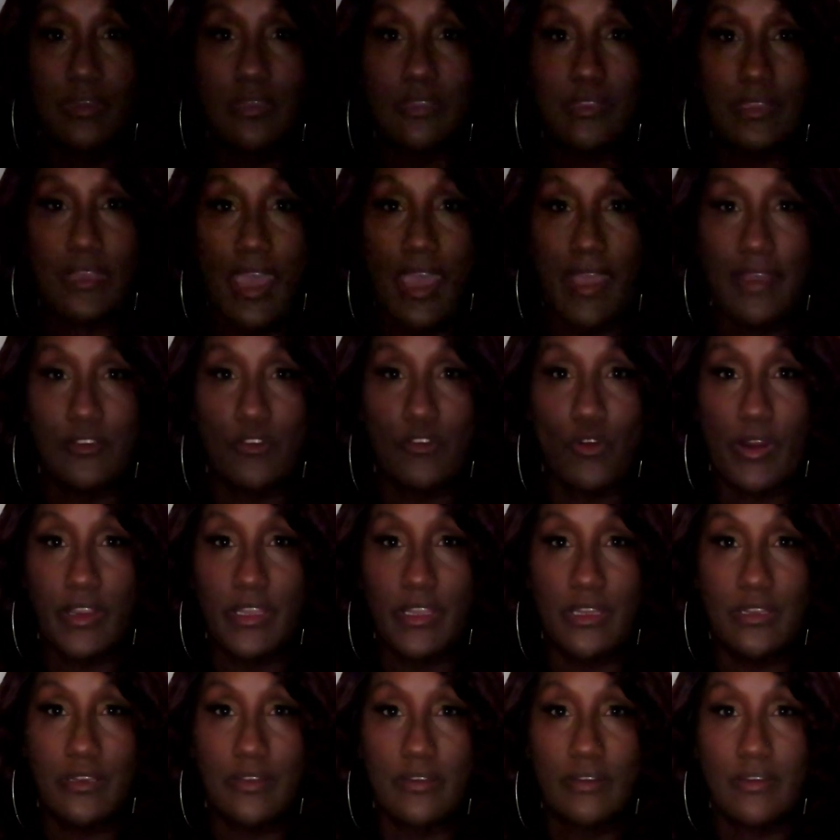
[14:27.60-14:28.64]
It's got
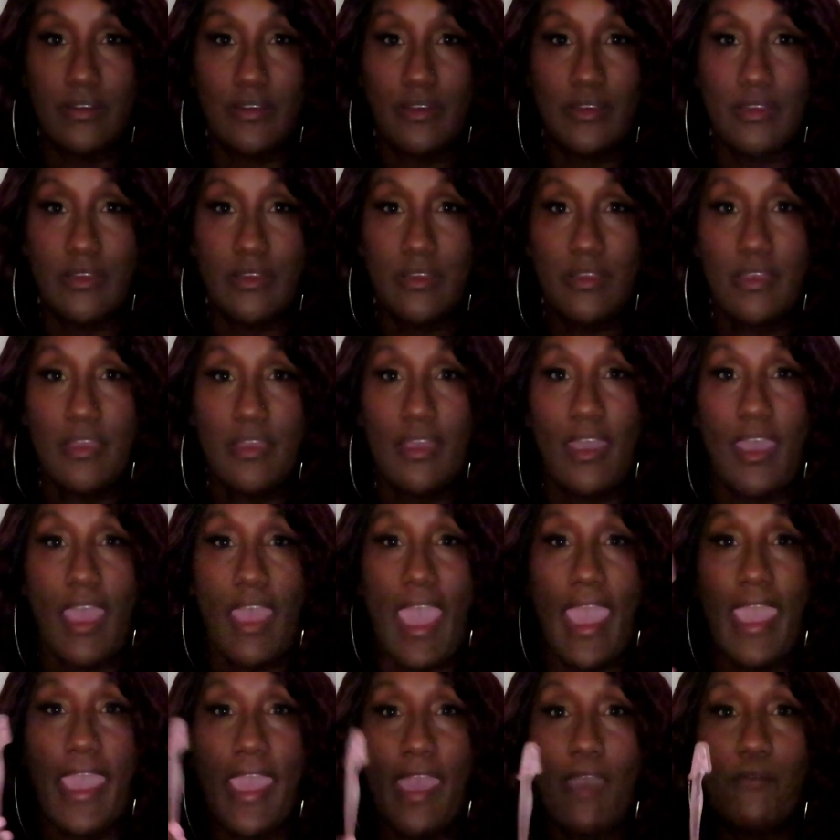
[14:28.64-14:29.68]
dark in here.
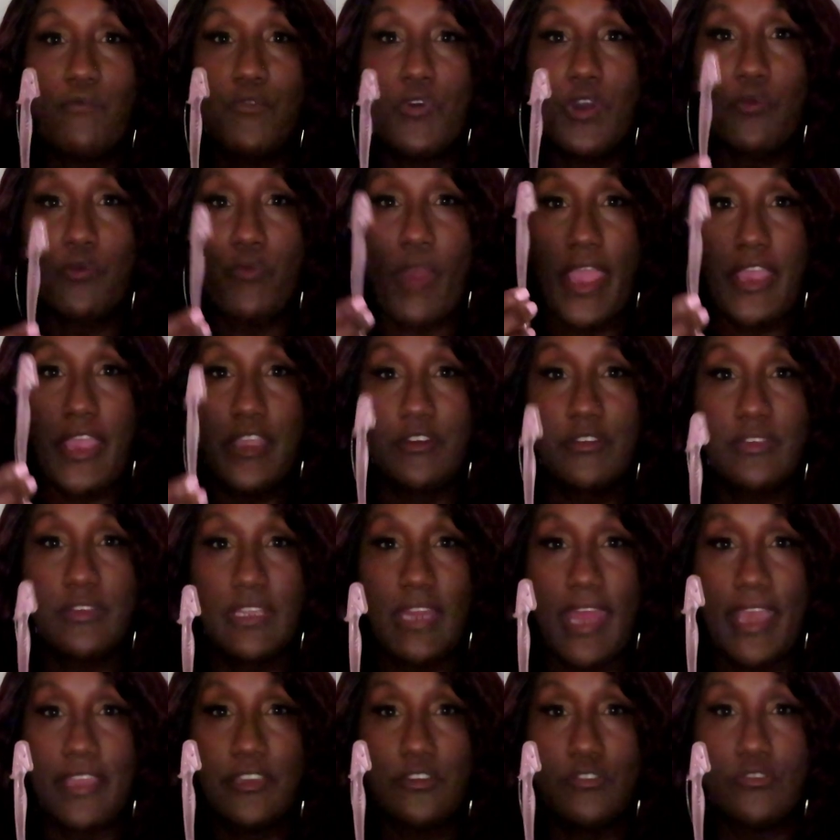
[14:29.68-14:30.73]
I have one right here
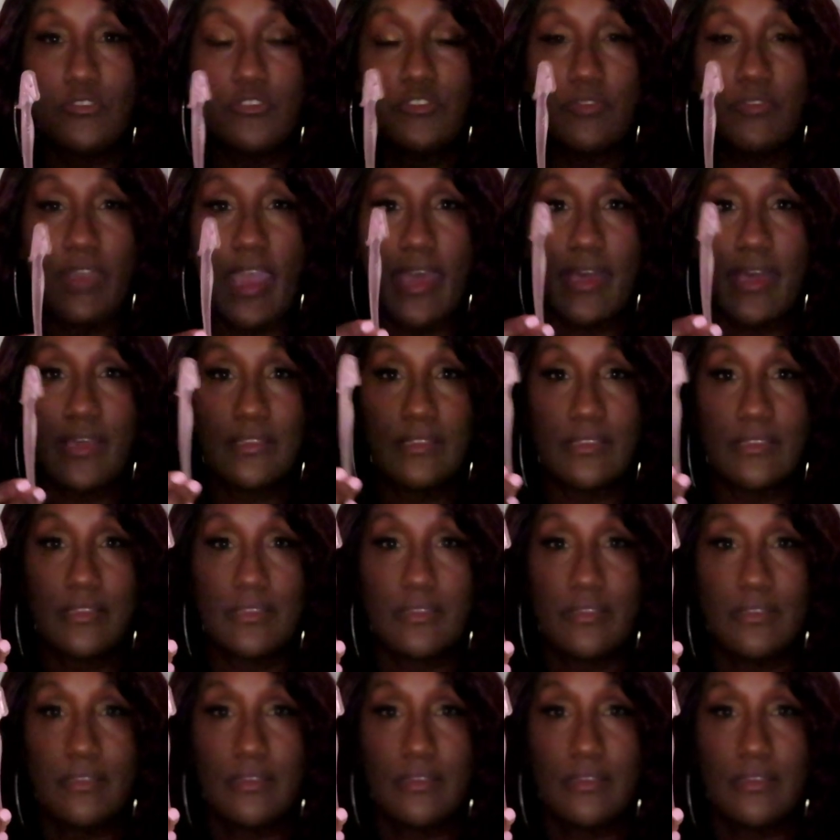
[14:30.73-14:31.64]
that I use, you guys,